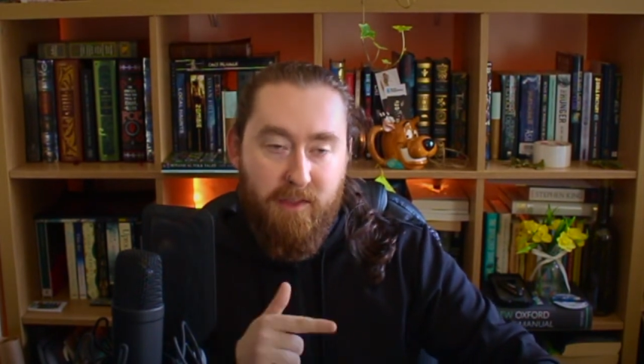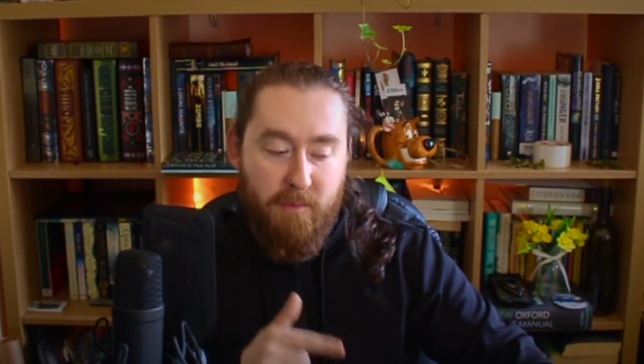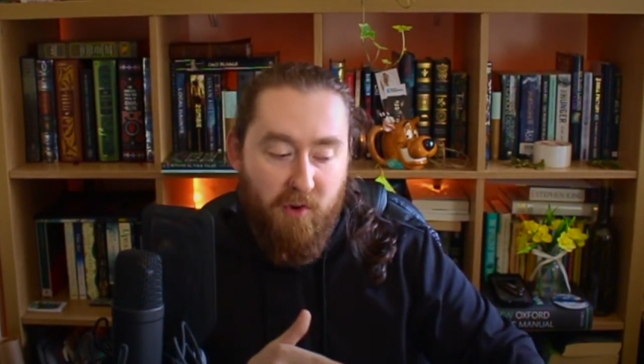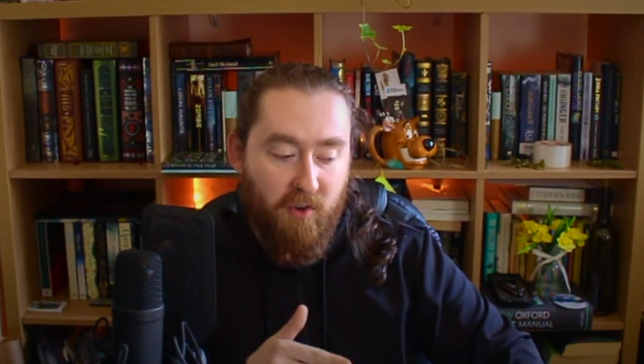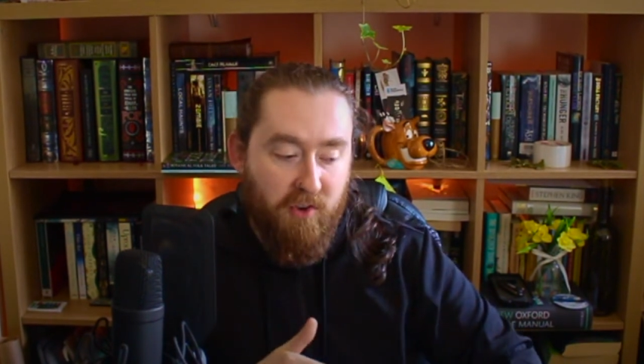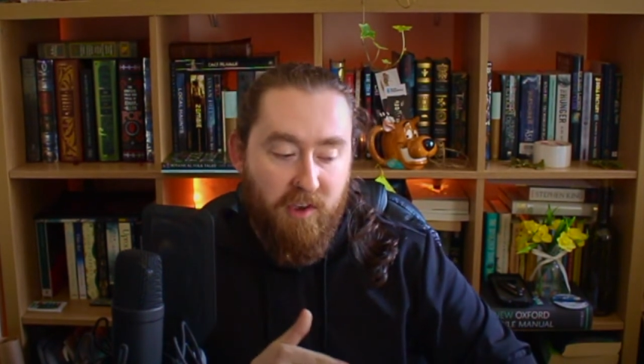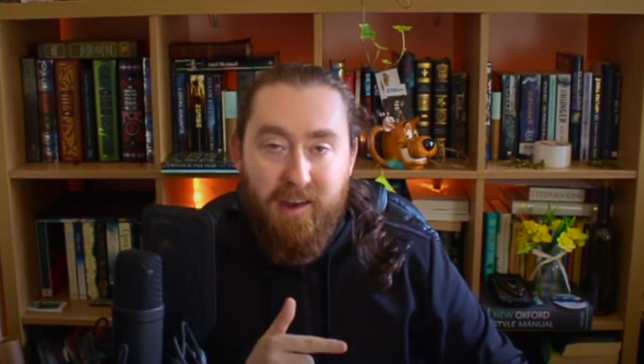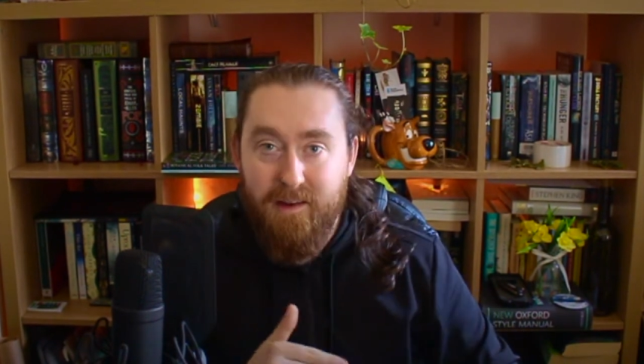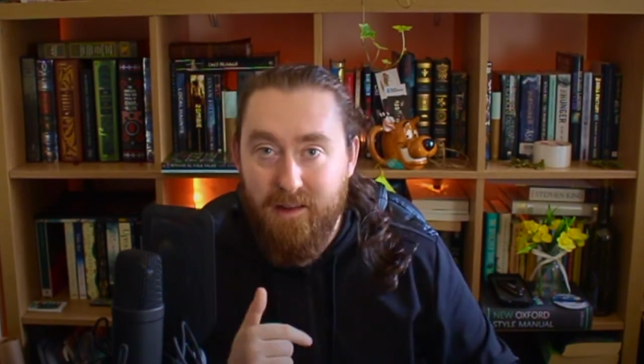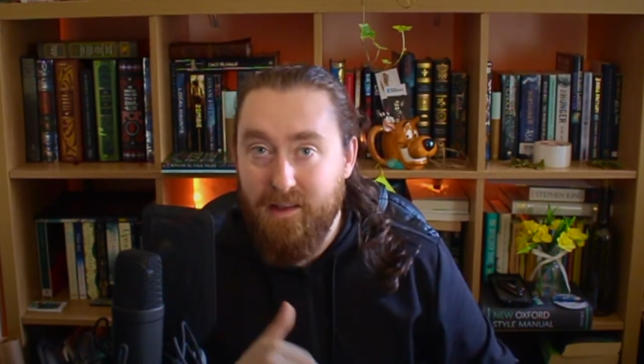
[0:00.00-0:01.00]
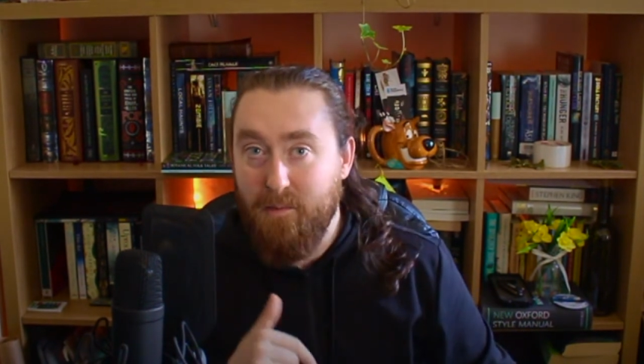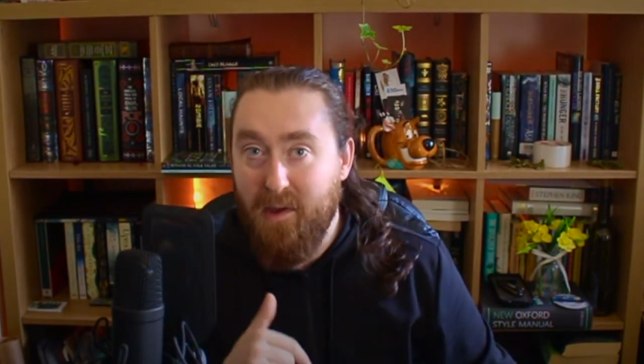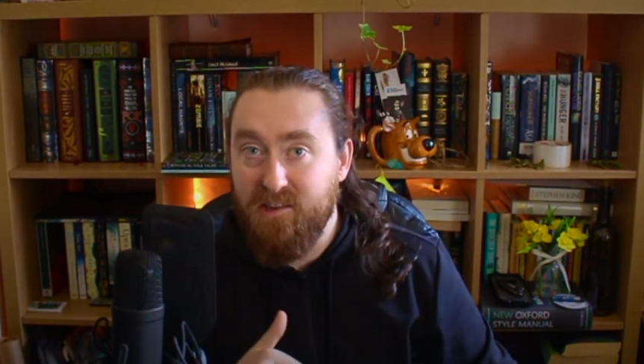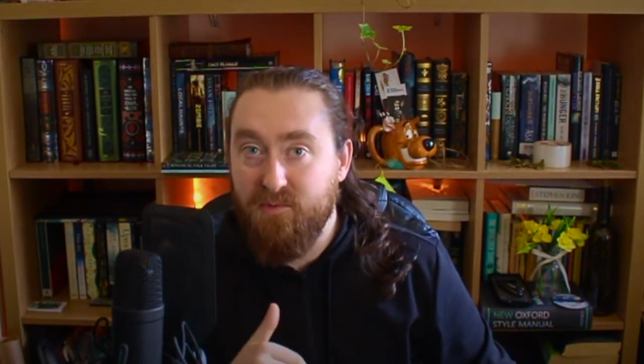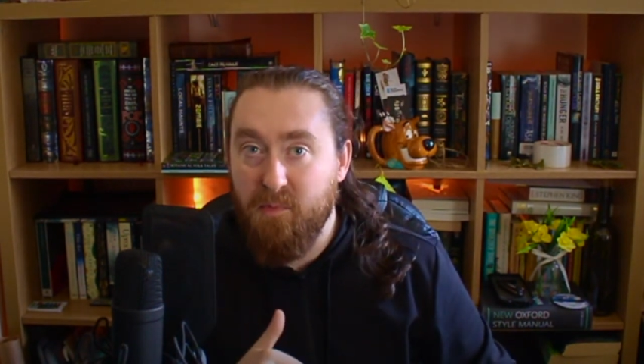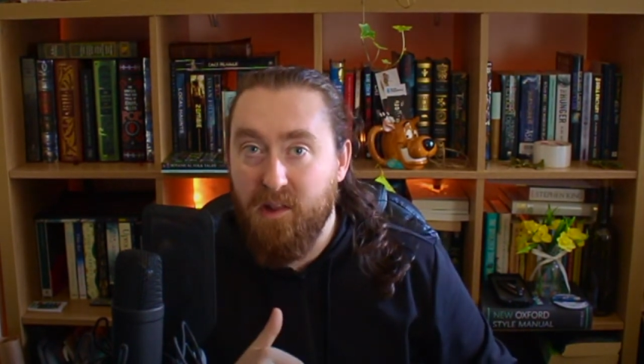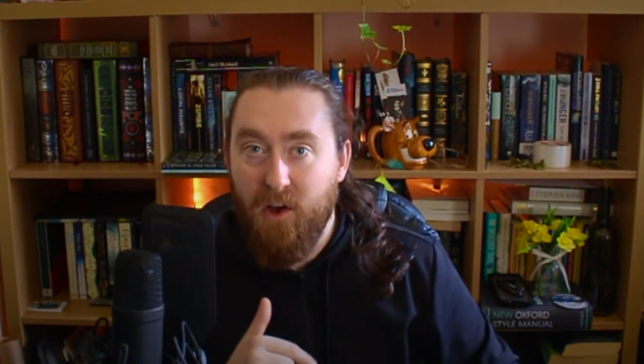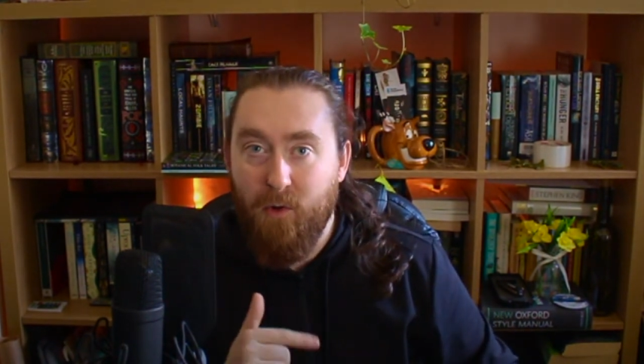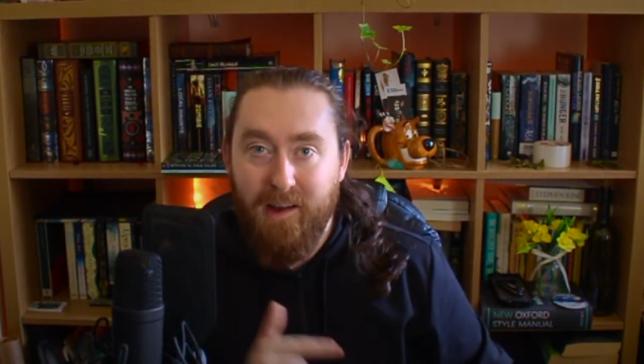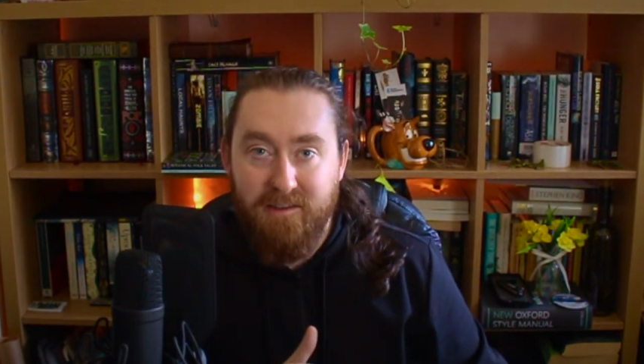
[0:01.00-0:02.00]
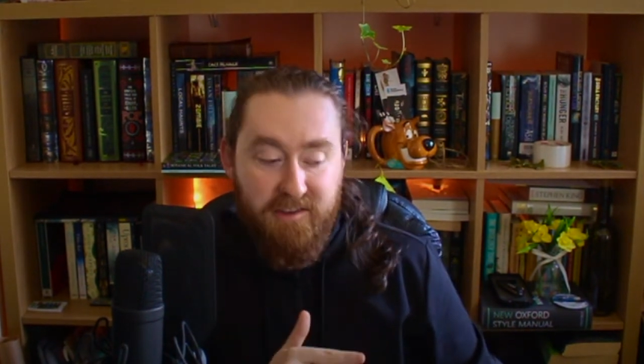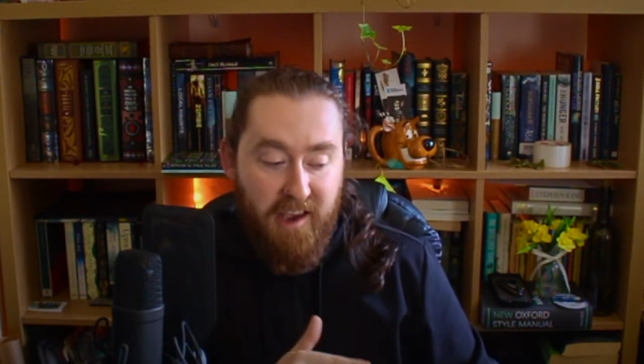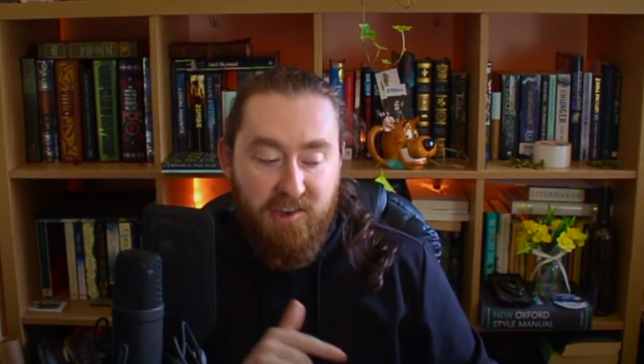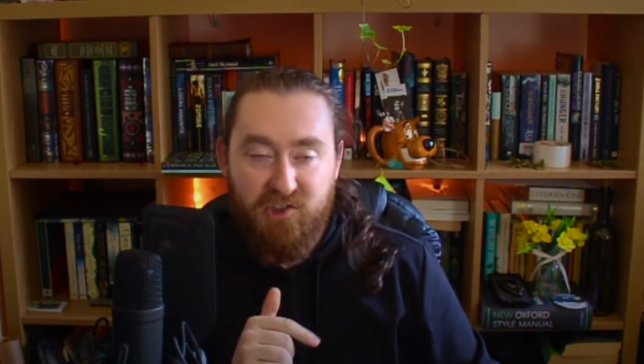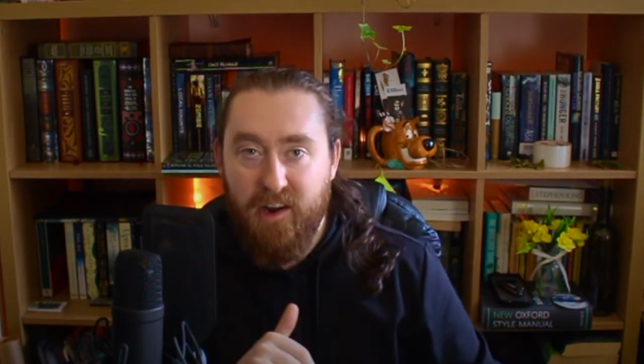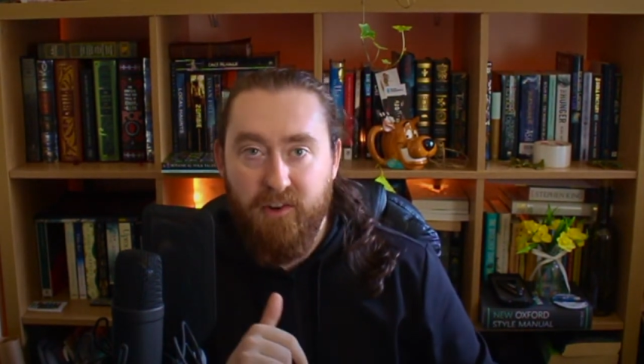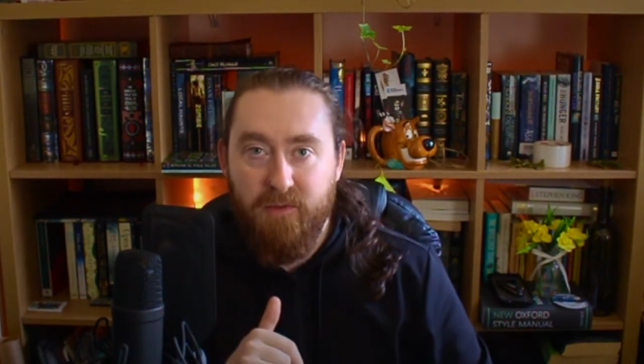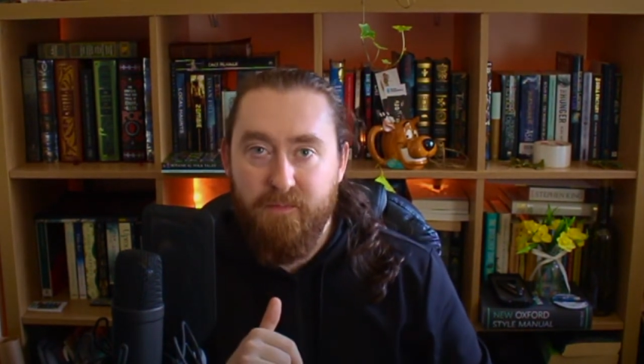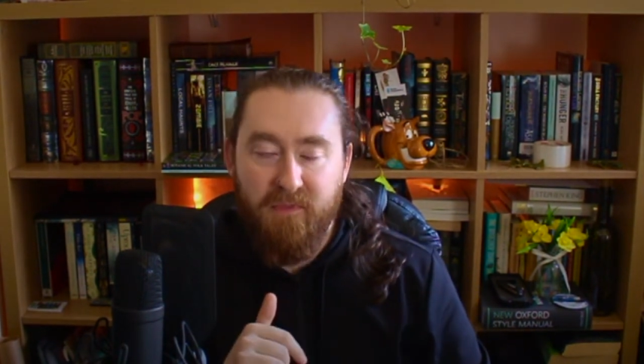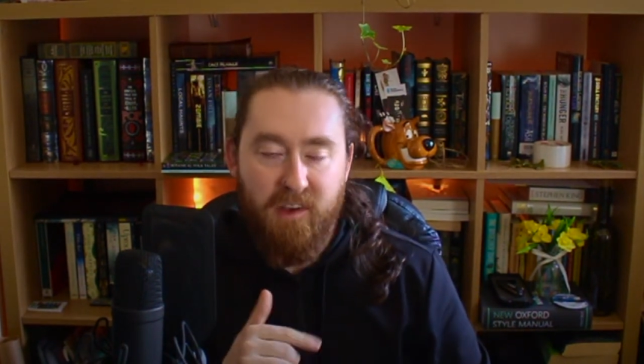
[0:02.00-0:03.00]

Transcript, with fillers: the book in in the basement below and to Dane's channel.